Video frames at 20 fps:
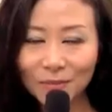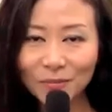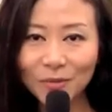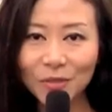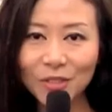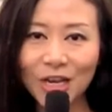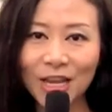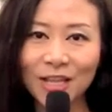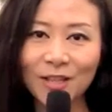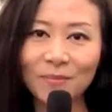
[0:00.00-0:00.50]

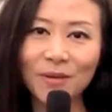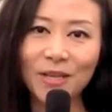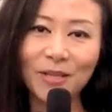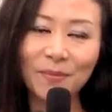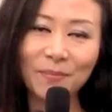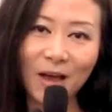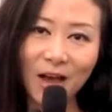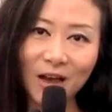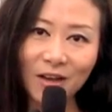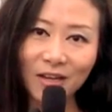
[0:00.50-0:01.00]
welcome to China
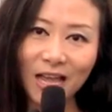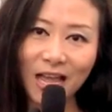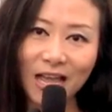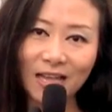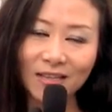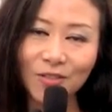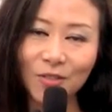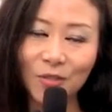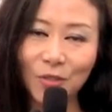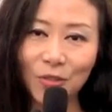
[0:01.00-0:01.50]
Money
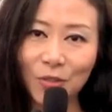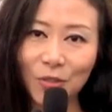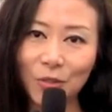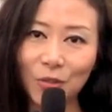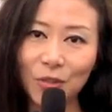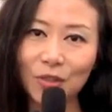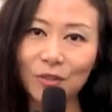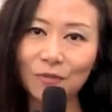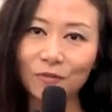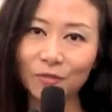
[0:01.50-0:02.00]
Podcast, your
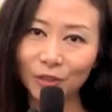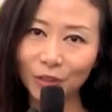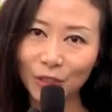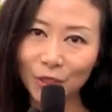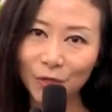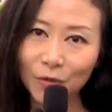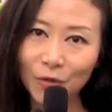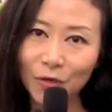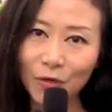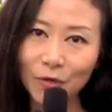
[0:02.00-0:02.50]
source for
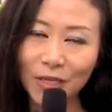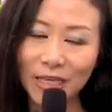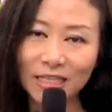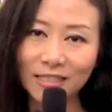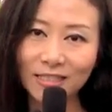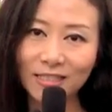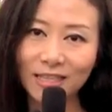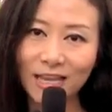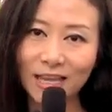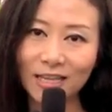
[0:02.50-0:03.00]
local
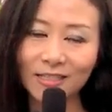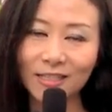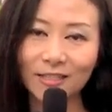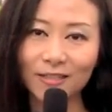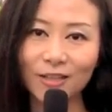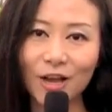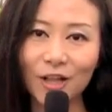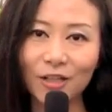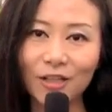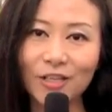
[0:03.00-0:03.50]
insights
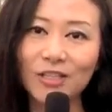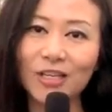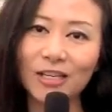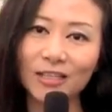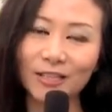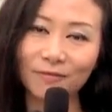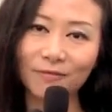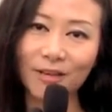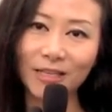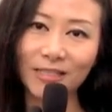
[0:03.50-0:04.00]
and knowledge
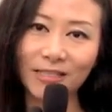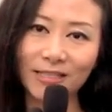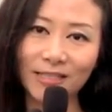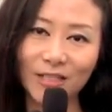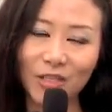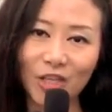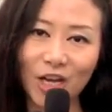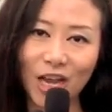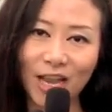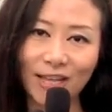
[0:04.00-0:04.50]
on investing
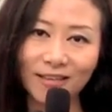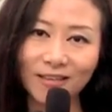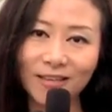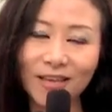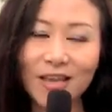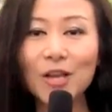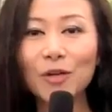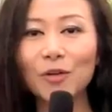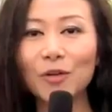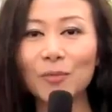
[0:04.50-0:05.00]
in China.
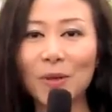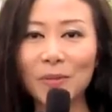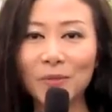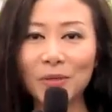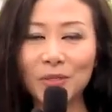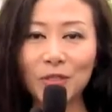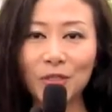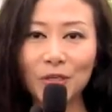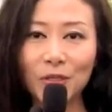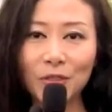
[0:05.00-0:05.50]

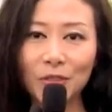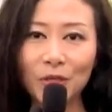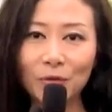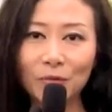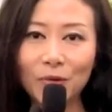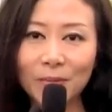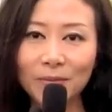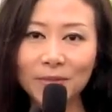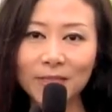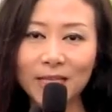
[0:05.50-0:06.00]
Remember to go to
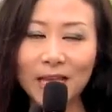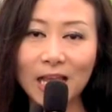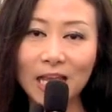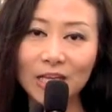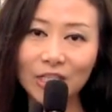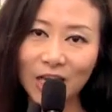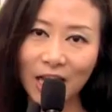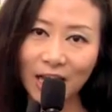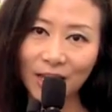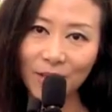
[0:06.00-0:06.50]
our website
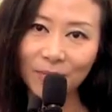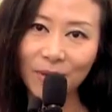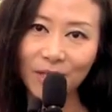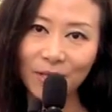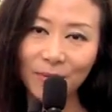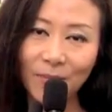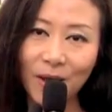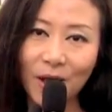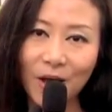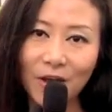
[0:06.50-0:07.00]
at
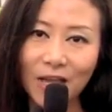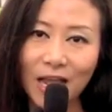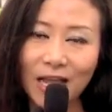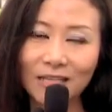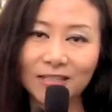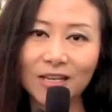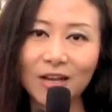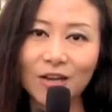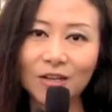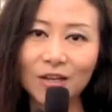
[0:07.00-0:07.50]

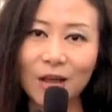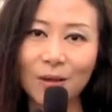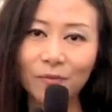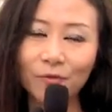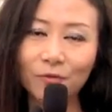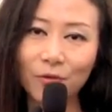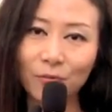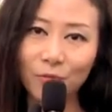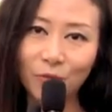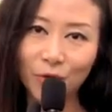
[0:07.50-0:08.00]

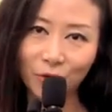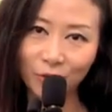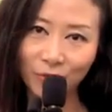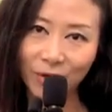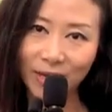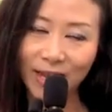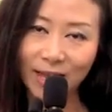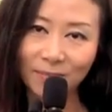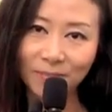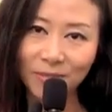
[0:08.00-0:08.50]
chinamoneypodcast.com for more
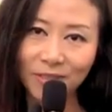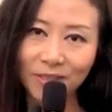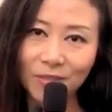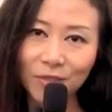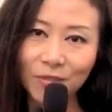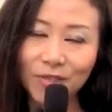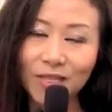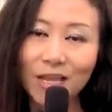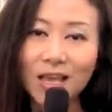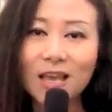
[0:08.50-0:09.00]
great
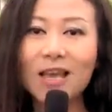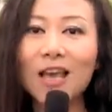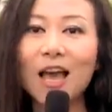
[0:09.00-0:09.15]
episodes.